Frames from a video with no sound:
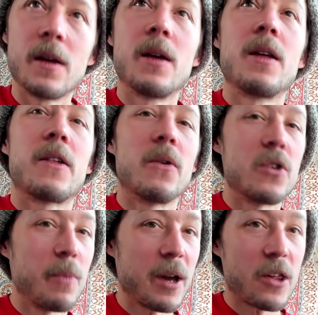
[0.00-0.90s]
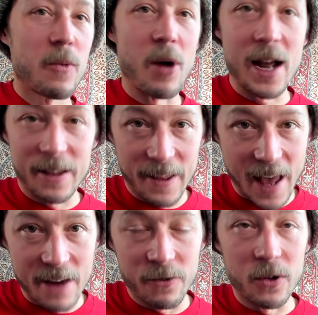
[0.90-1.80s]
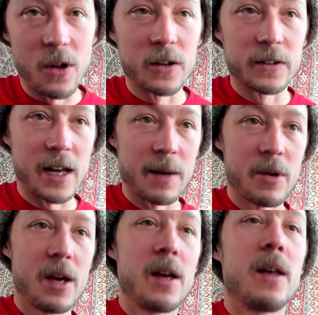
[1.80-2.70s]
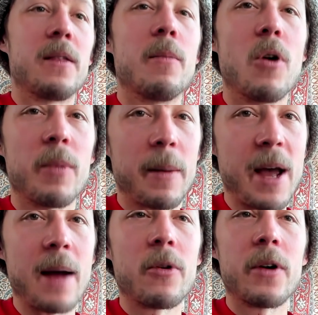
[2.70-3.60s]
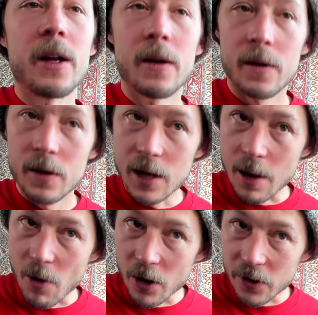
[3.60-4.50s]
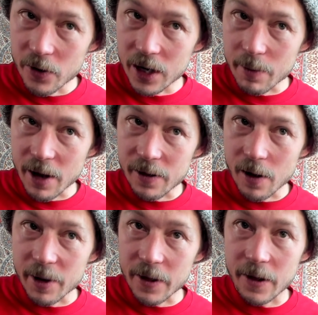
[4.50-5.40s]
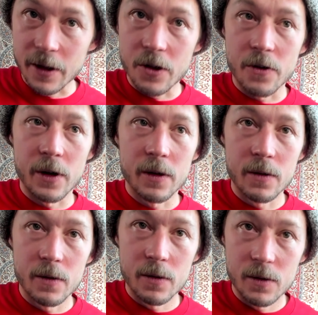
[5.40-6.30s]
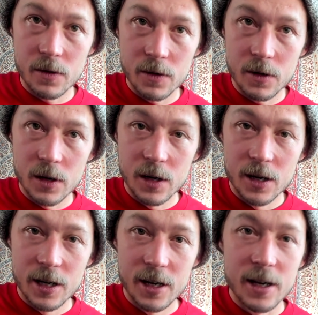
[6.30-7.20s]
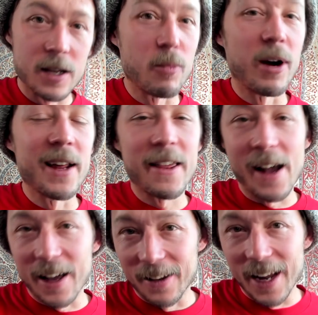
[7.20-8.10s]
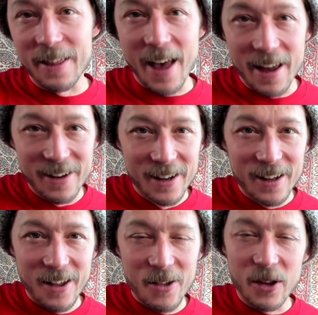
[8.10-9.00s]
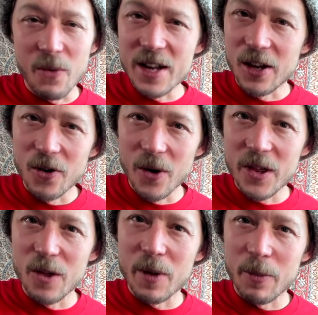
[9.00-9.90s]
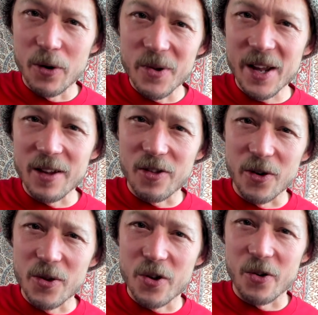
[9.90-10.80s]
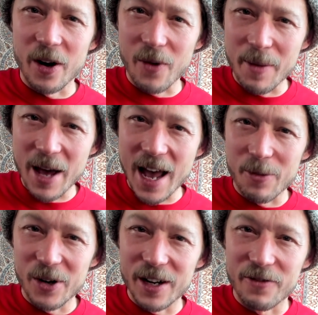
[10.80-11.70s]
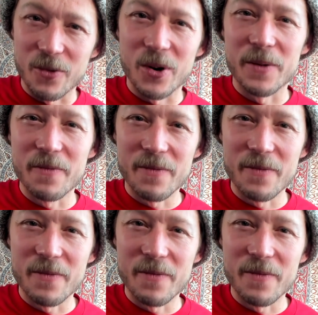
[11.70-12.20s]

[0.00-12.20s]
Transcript: So you might just practice that for a long time. The moment I'm hammering, I'm also hitting my thumb on the 6th string. And your brain's not going to like that, because you're like, wait, the noise is being produced on the 3rd string. Why am I hammering a different one?